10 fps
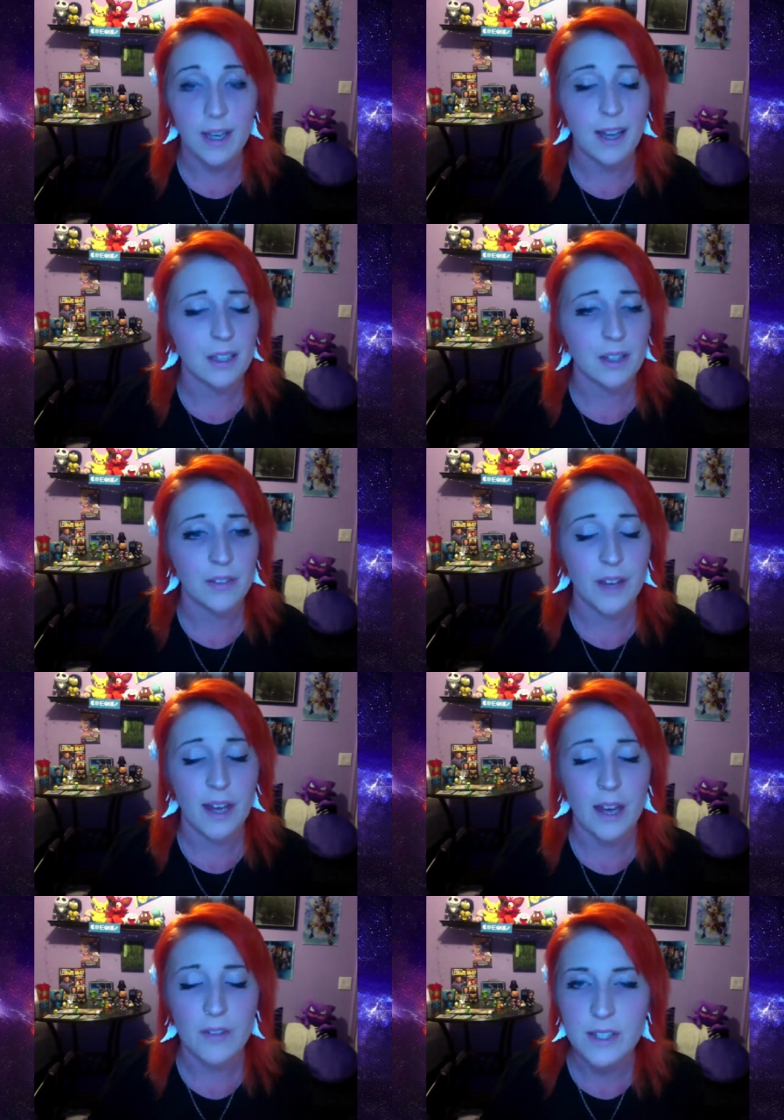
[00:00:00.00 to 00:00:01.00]
I love
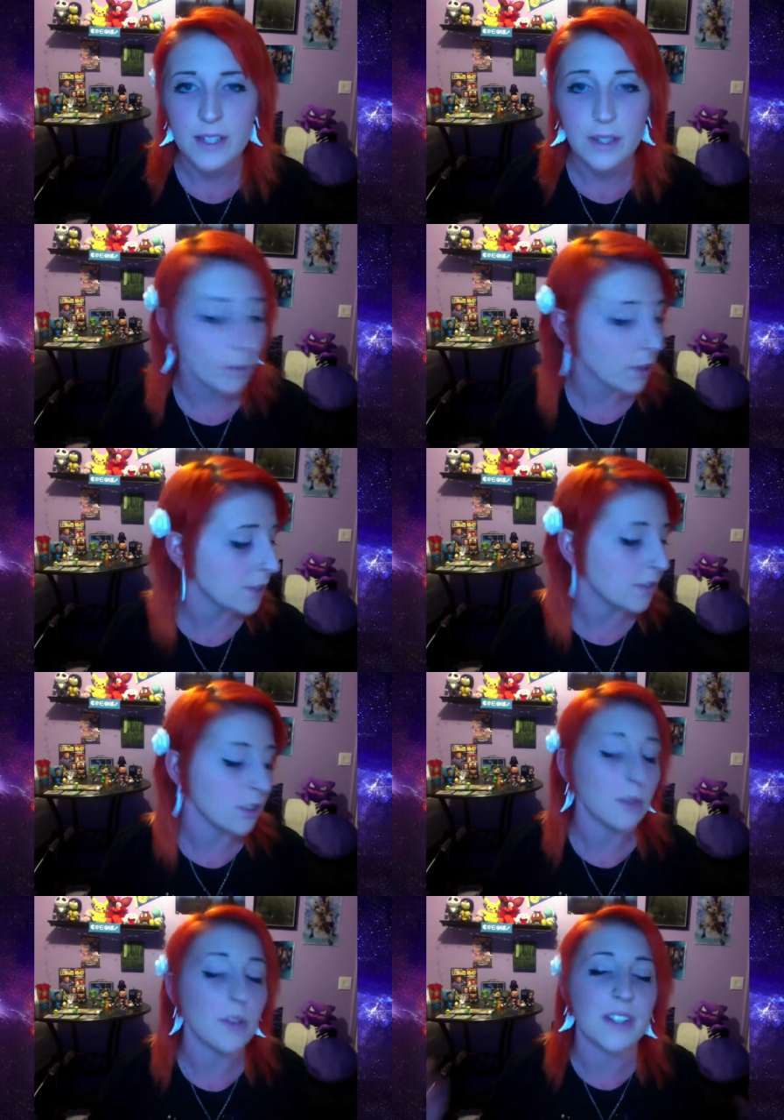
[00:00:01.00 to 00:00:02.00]
every single one of
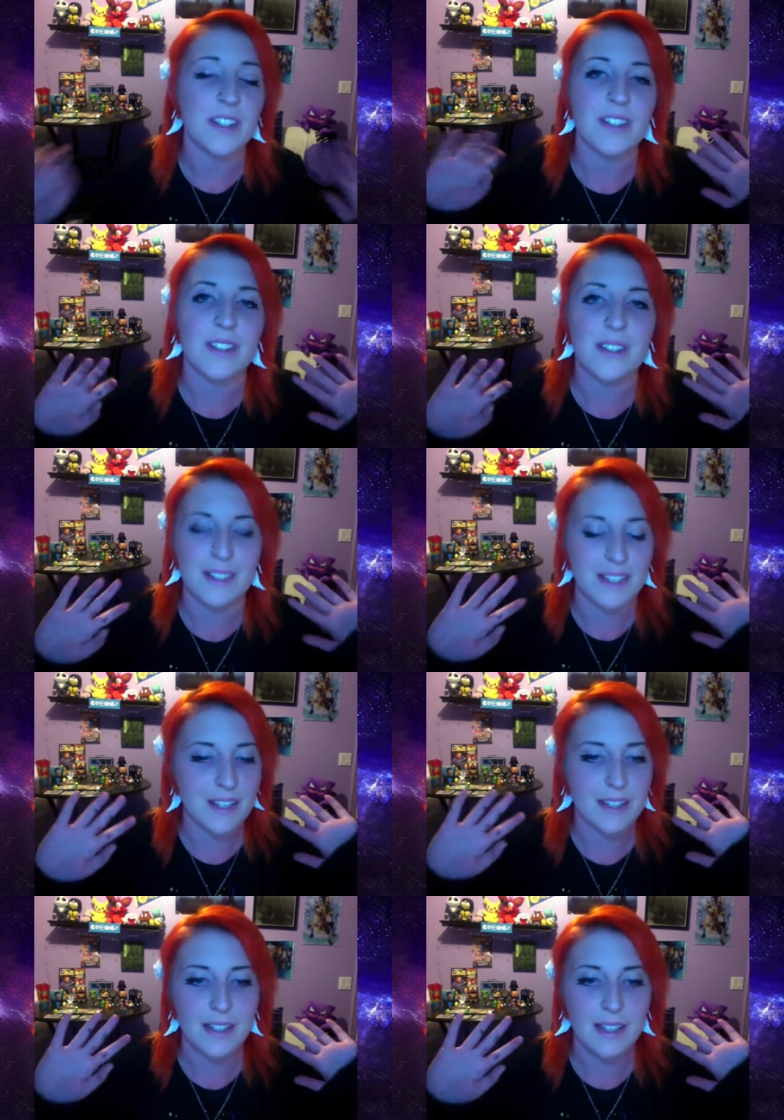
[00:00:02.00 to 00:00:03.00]
you. This is
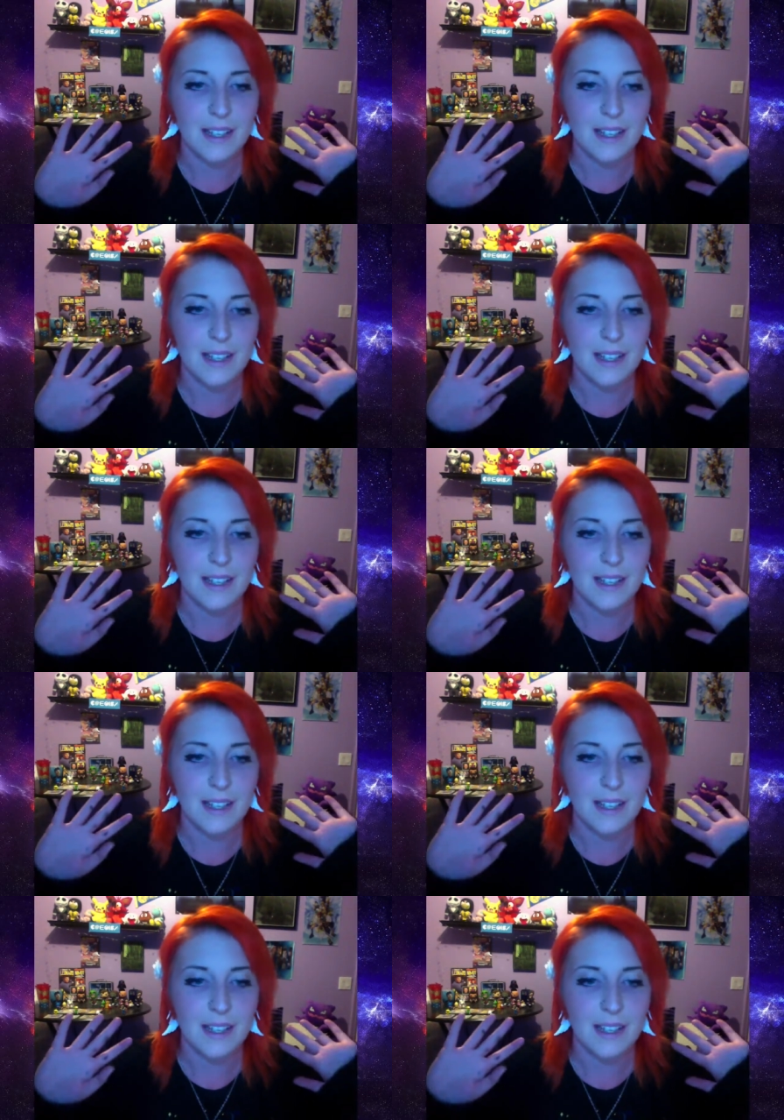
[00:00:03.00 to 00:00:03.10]
just...